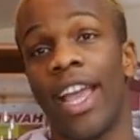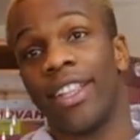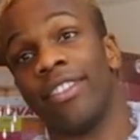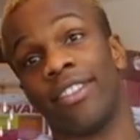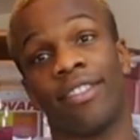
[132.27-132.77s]

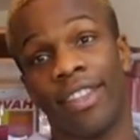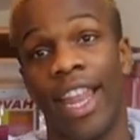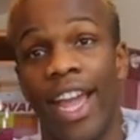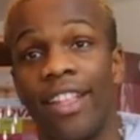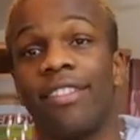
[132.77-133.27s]
and
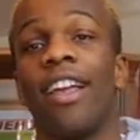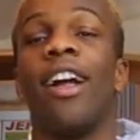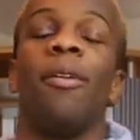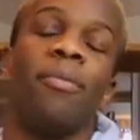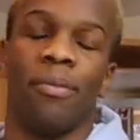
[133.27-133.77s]
slides.
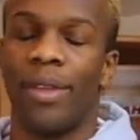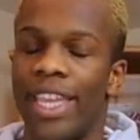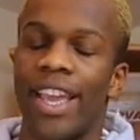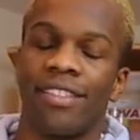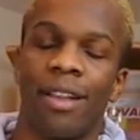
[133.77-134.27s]
Um,
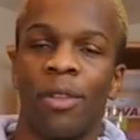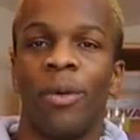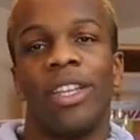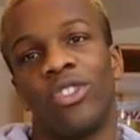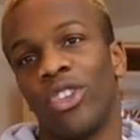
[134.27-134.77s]
yes, I'm not
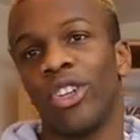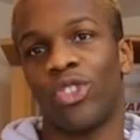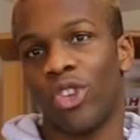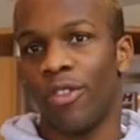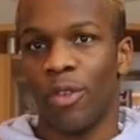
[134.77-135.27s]
wearing socks,
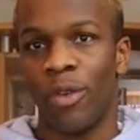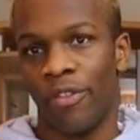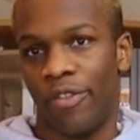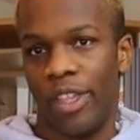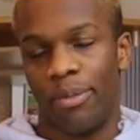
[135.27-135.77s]
so if you want
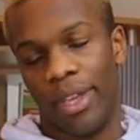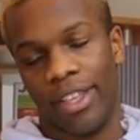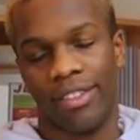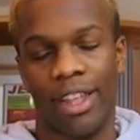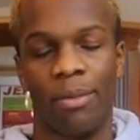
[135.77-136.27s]
feet
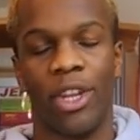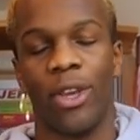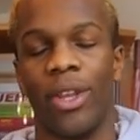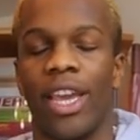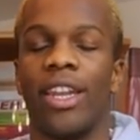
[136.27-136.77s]
pics, let me
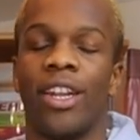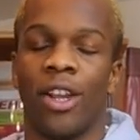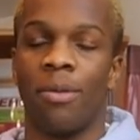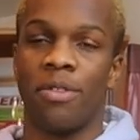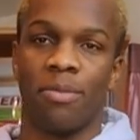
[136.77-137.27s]
know down in the
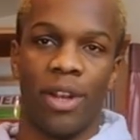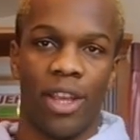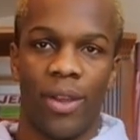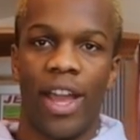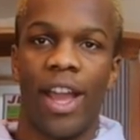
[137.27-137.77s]
comments
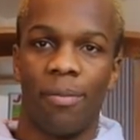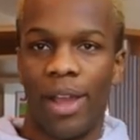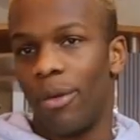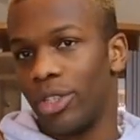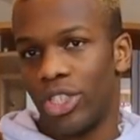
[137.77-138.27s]
below. Um,
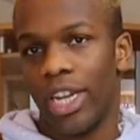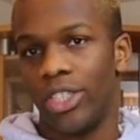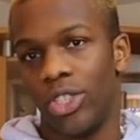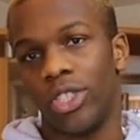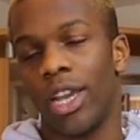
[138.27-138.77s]
I will
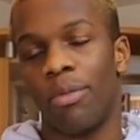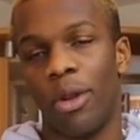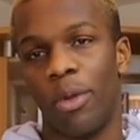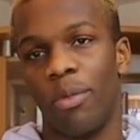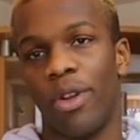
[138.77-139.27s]
charge you the appropriate